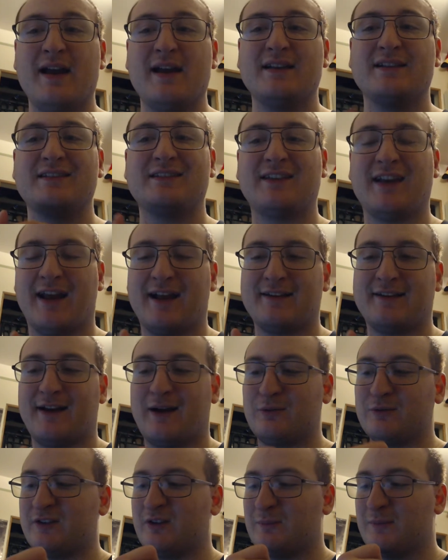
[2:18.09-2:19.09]
stands
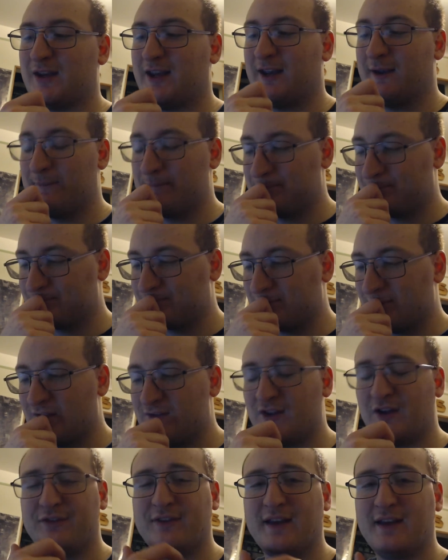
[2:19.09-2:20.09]
out to me.
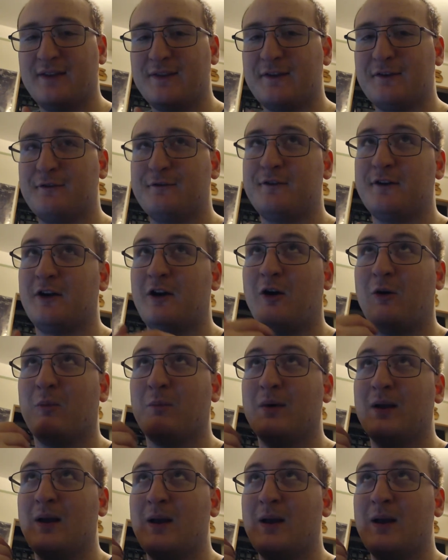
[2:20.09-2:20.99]
Nothing in this film